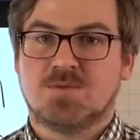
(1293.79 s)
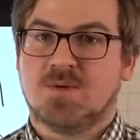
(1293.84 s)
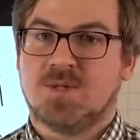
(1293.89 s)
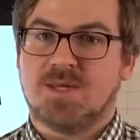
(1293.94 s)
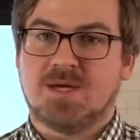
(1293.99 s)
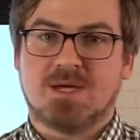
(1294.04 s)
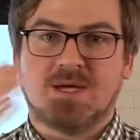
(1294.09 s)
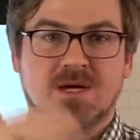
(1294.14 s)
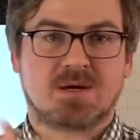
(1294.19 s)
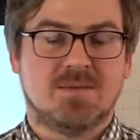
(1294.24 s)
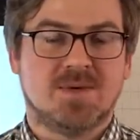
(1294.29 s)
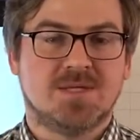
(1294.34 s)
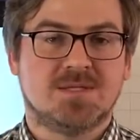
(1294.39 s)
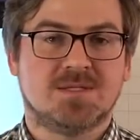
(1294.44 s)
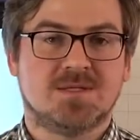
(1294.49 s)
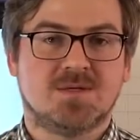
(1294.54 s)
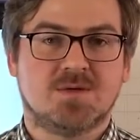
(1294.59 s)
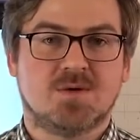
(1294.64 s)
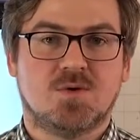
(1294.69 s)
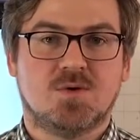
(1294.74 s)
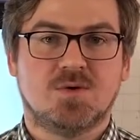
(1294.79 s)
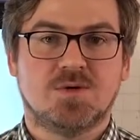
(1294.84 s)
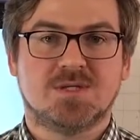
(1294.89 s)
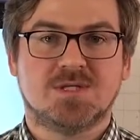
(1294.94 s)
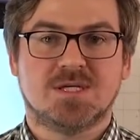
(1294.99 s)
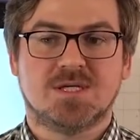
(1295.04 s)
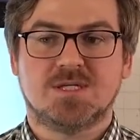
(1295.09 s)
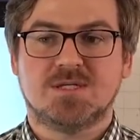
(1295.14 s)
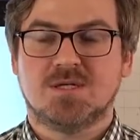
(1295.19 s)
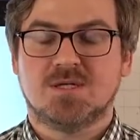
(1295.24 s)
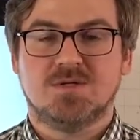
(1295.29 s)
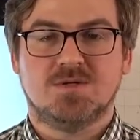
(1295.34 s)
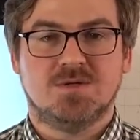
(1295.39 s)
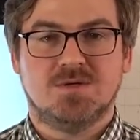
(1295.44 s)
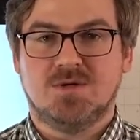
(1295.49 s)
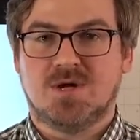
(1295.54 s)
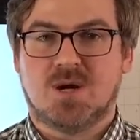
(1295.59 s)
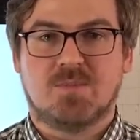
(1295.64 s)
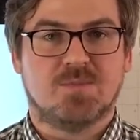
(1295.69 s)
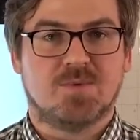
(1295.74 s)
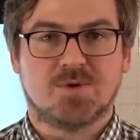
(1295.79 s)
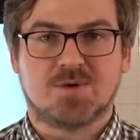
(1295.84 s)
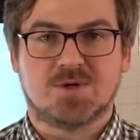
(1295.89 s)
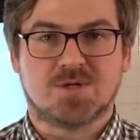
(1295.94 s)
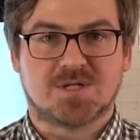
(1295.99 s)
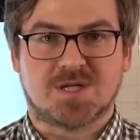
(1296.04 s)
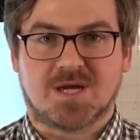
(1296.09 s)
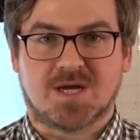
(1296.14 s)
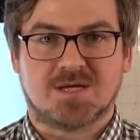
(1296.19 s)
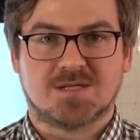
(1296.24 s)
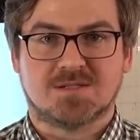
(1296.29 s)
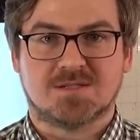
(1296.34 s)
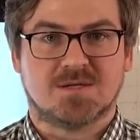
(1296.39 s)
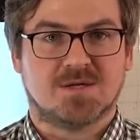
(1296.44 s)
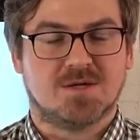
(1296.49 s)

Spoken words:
when they come into the course is, do not book your test